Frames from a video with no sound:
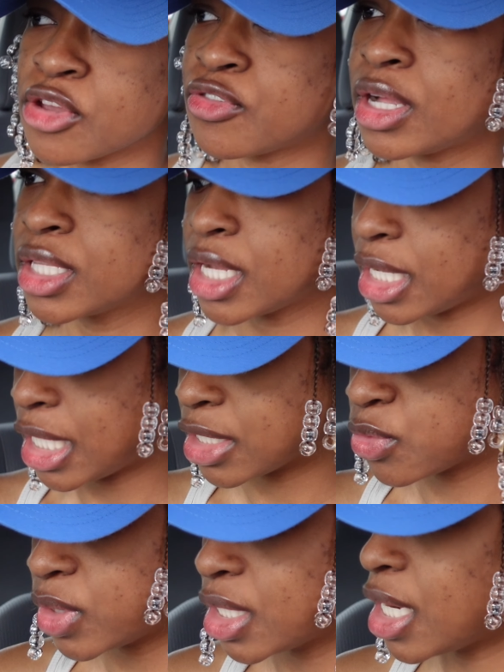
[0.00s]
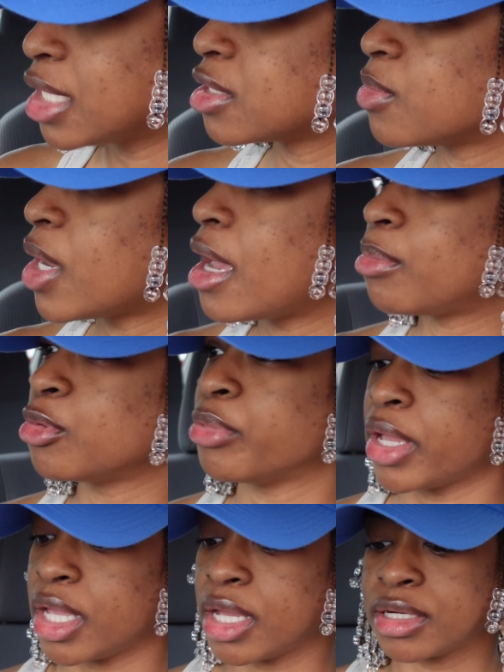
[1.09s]
if I only got like $20 in my Apple
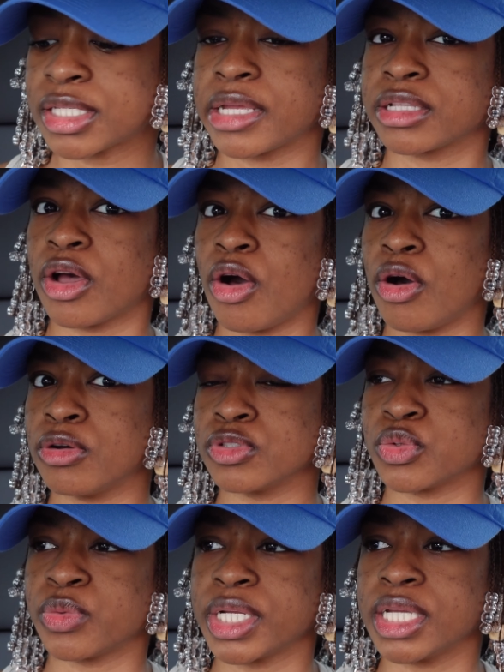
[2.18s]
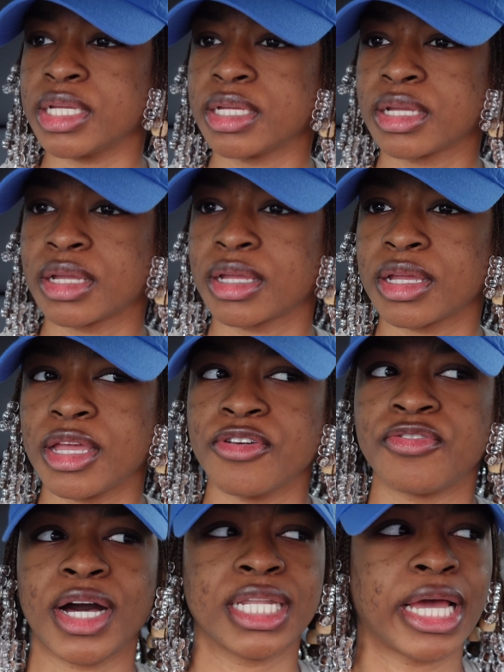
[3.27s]
Pay, it'll take the whole 20
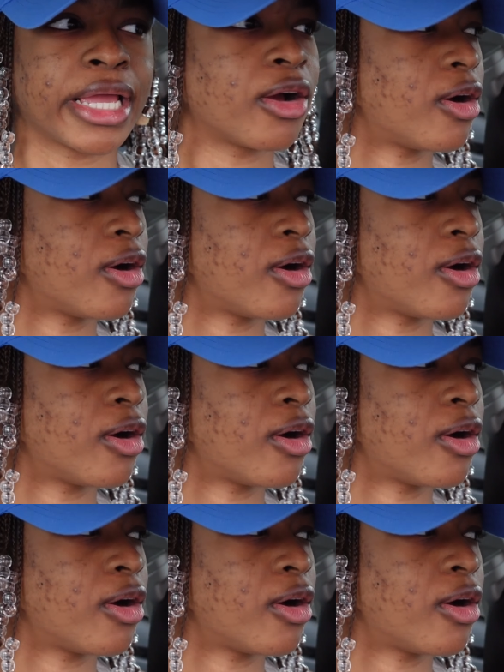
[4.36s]
if I like